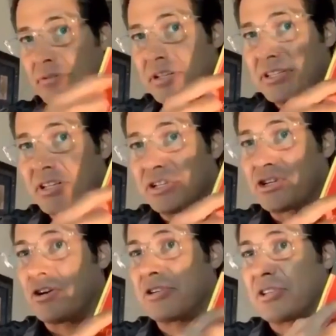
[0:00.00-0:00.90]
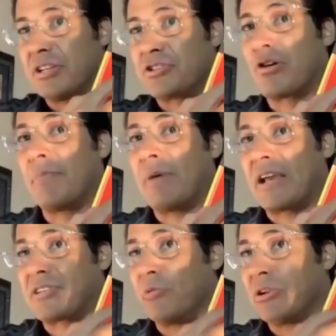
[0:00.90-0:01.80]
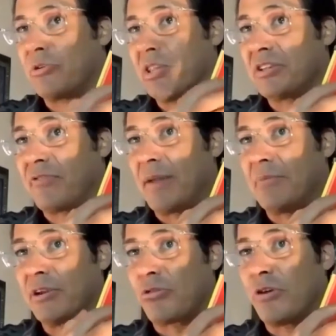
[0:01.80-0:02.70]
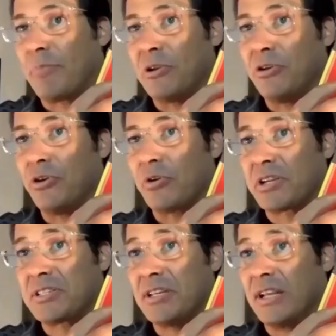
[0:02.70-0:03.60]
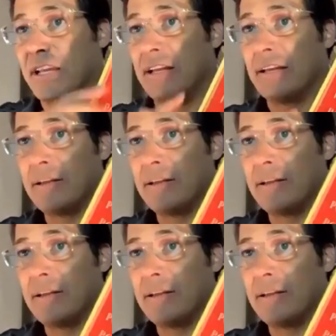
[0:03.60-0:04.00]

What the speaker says: This is the church that Trump actually went to with his family growing up in New York City.